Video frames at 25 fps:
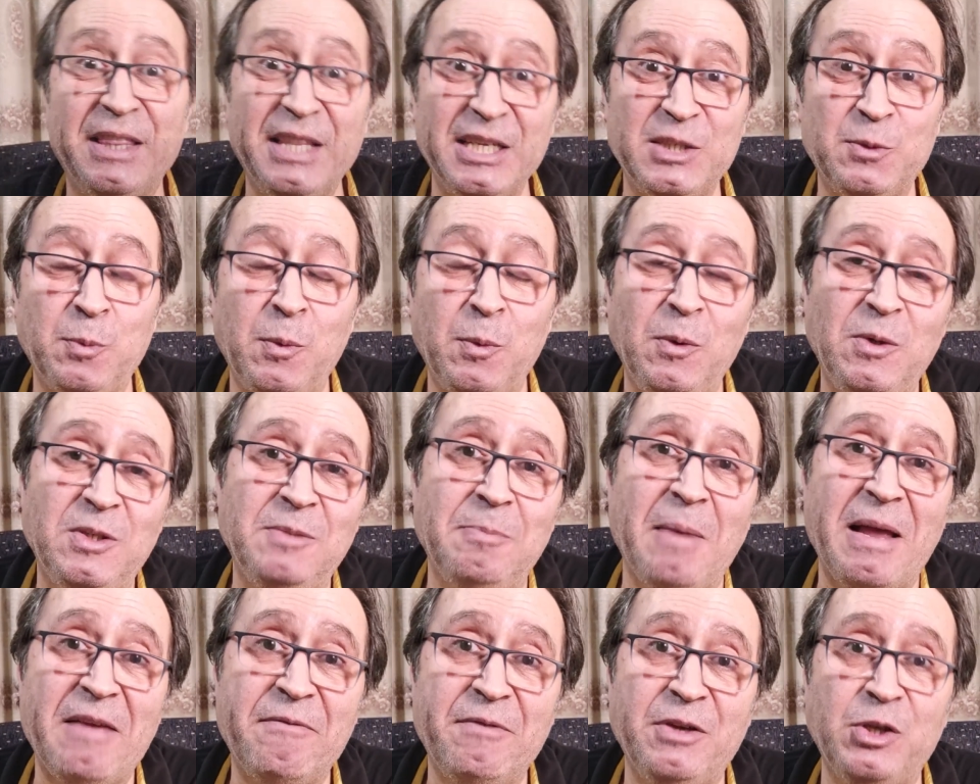This was
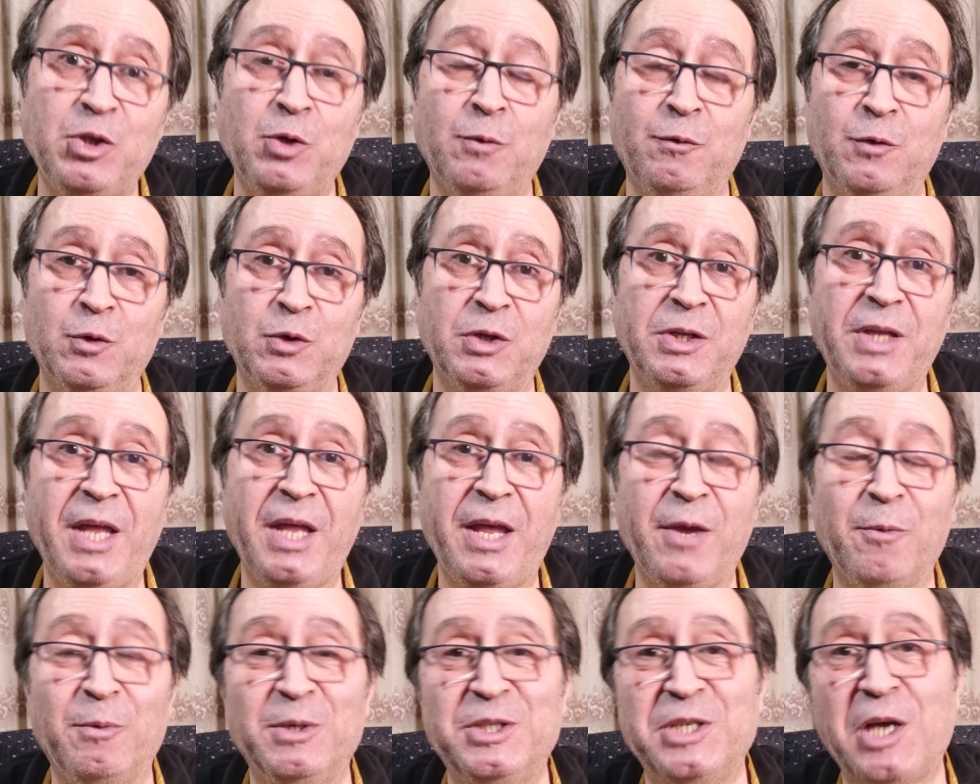my video for
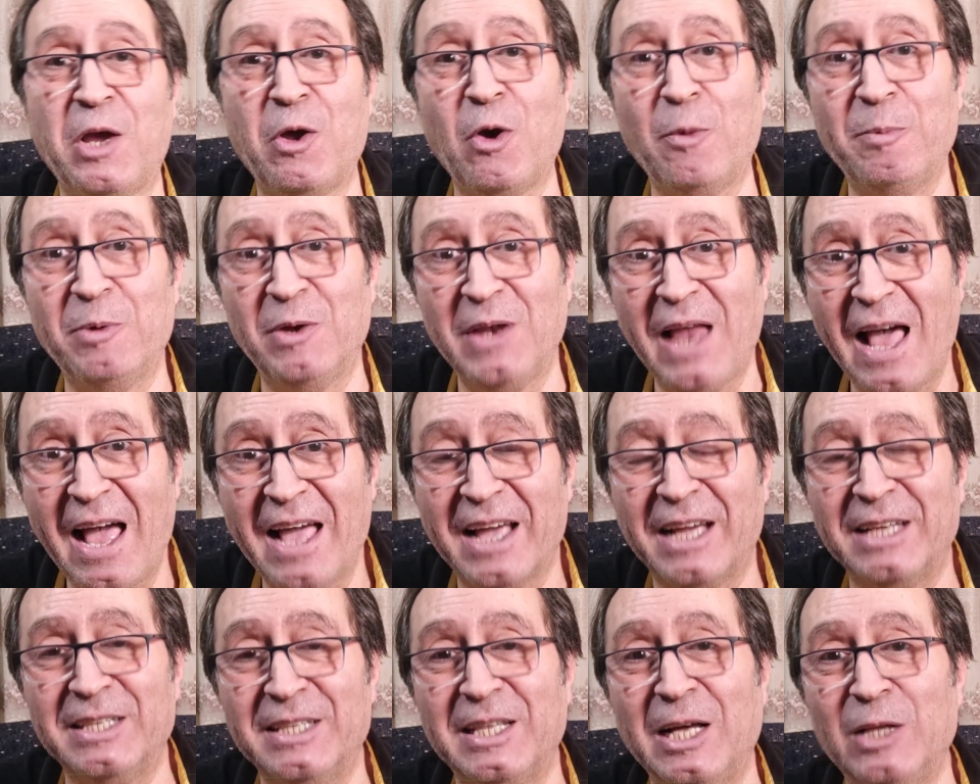today, which I hope you
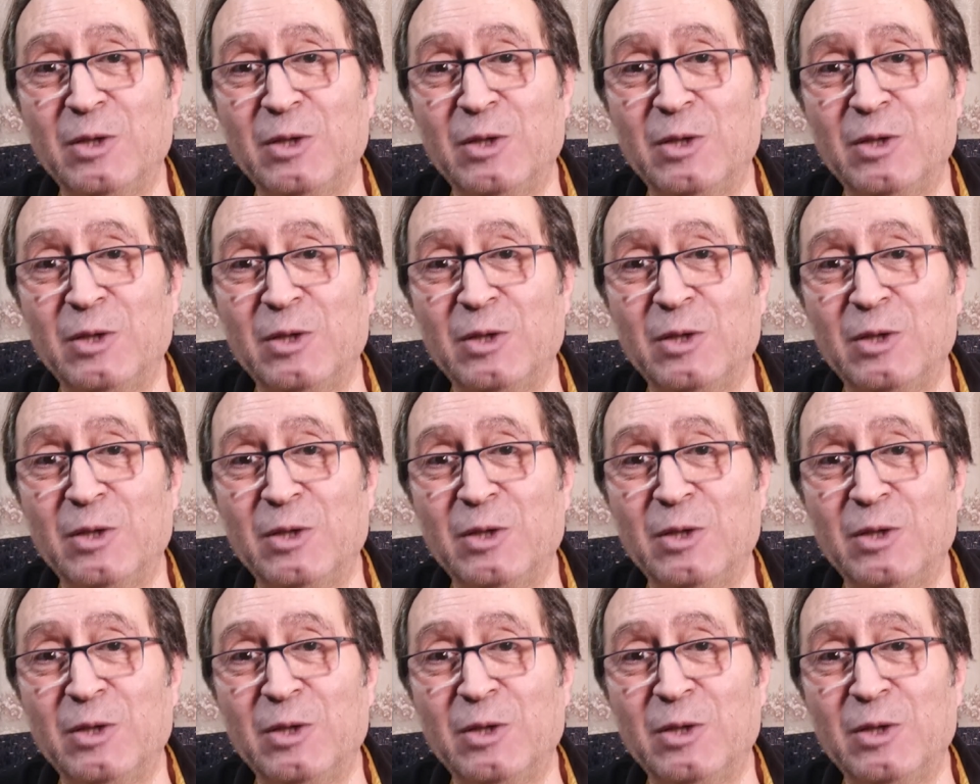like it,